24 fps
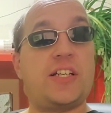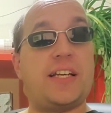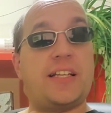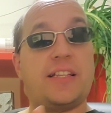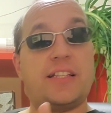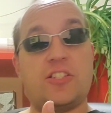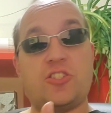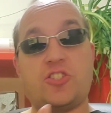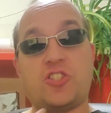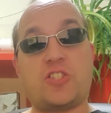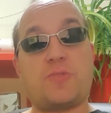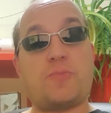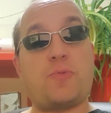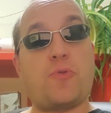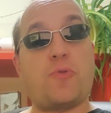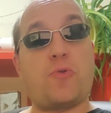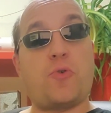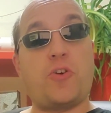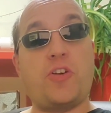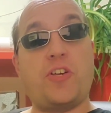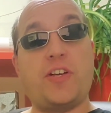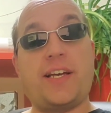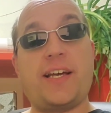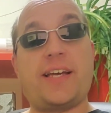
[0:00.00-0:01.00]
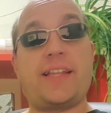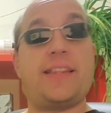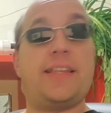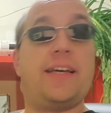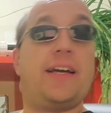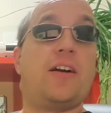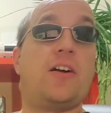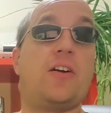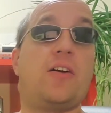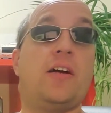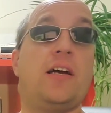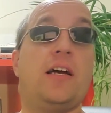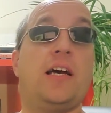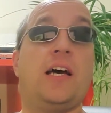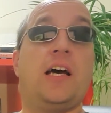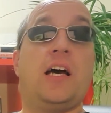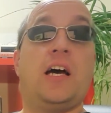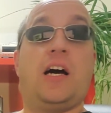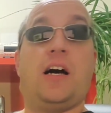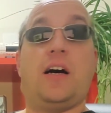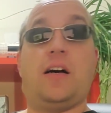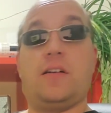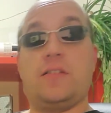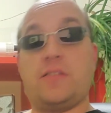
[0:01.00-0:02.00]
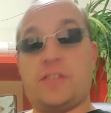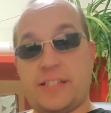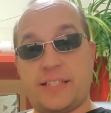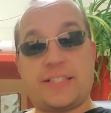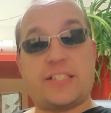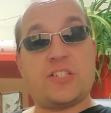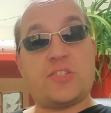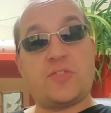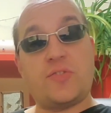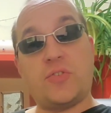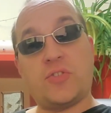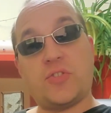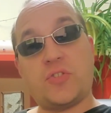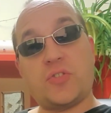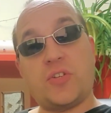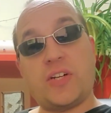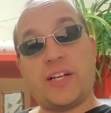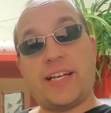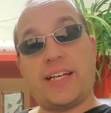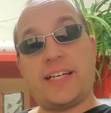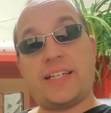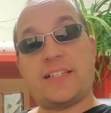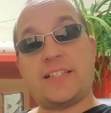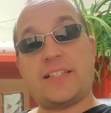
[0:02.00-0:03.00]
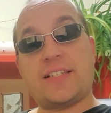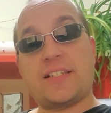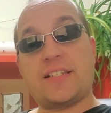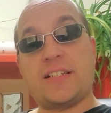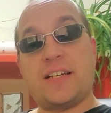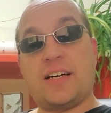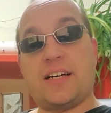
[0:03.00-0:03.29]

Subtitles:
and then just before you get there, this is useful, I guess.